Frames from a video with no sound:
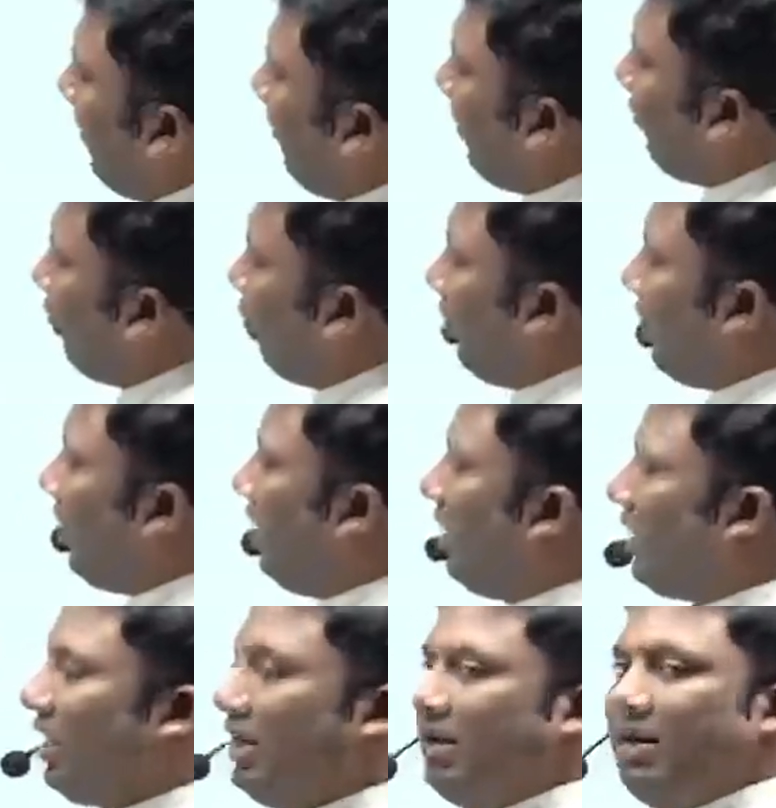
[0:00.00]
power
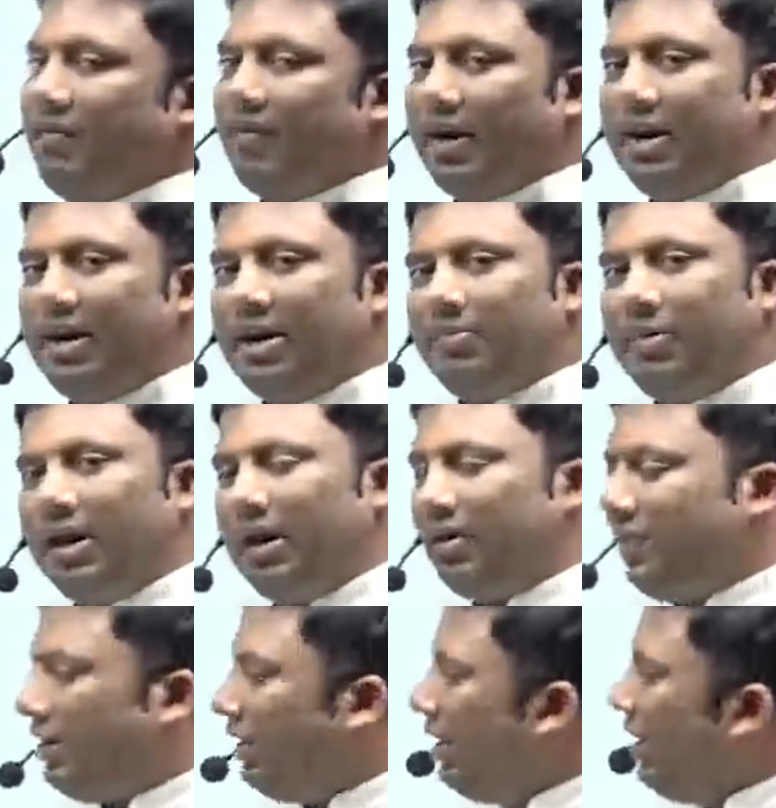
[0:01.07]
400 divided by
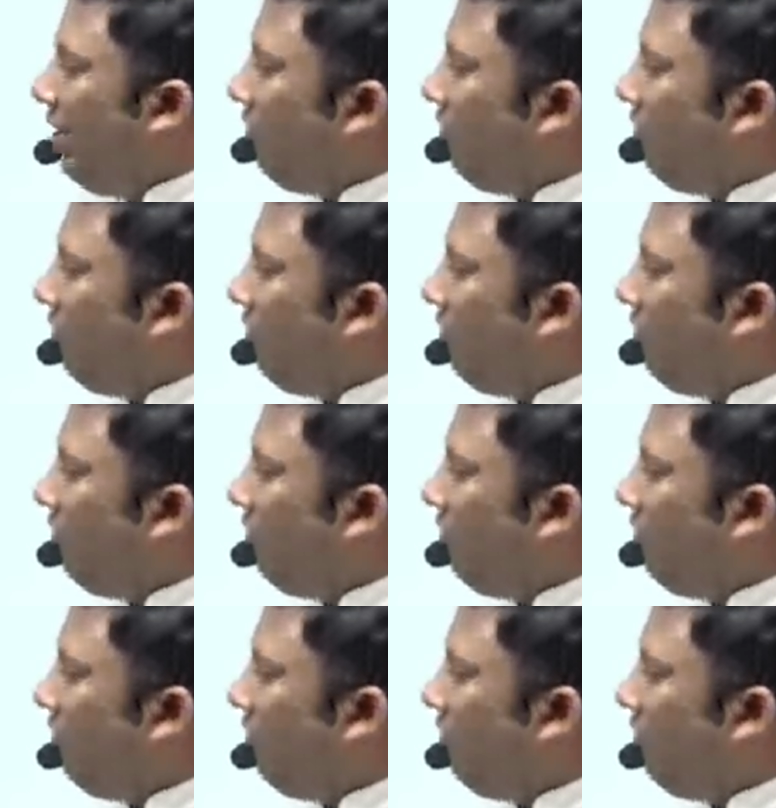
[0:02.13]
11.